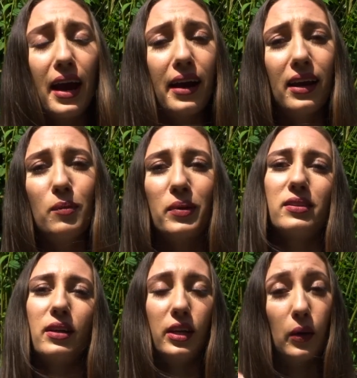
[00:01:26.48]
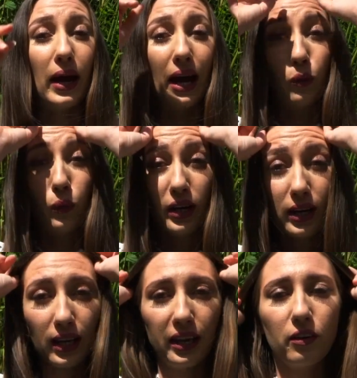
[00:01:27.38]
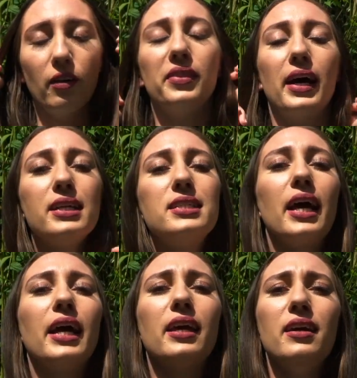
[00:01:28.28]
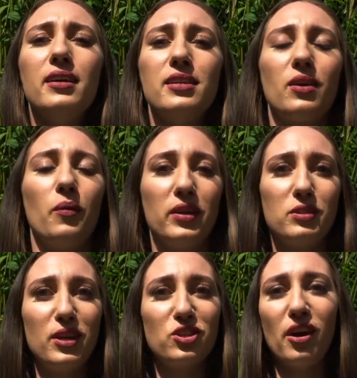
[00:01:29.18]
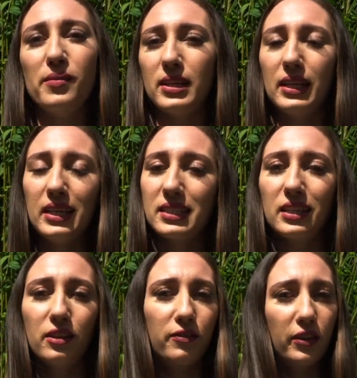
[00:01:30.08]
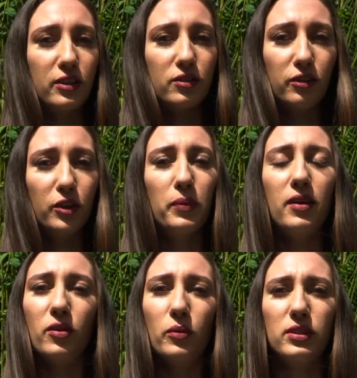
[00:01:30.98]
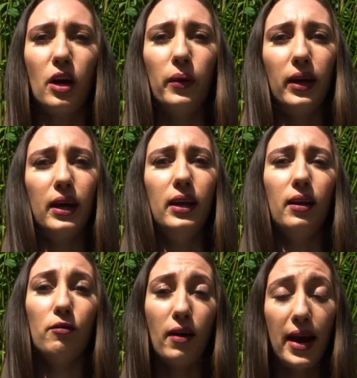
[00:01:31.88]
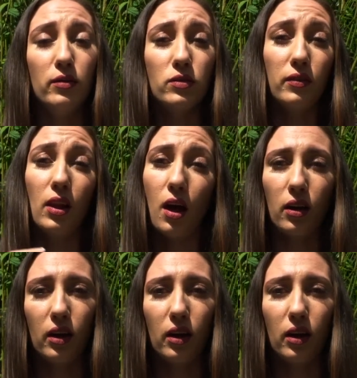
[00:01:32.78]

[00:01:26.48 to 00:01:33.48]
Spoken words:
early because I knew I had work later on that day, so I wanted to make sure I was at least in the first group if it was going in rounds of a lot of